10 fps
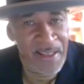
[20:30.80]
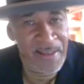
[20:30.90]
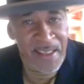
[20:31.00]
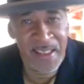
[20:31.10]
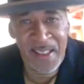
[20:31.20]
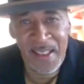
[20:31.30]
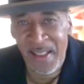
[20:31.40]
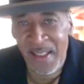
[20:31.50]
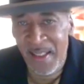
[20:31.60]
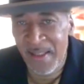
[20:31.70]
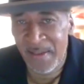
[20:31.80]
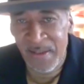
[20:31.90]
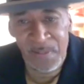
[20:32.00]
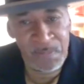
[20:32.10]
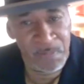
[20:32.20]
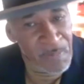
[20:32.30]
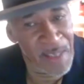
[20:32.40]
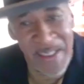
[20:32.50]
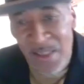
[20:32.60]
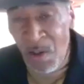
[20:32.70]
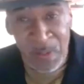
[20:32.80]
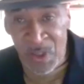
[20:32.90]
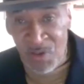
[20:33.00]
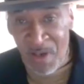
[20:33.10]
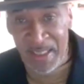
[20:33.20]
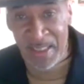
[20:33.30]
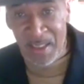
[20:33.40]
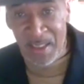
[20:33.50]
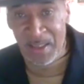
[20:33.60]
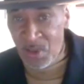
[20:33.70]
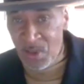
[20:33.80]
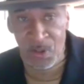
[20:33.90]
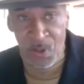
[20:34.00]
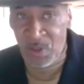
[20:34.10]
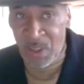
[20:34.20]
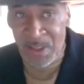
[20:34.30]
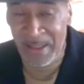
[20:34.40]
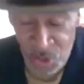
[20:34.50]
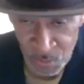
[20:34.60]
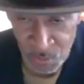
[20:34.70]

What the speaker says: then that's all he was trying to tell us, just like the Jews,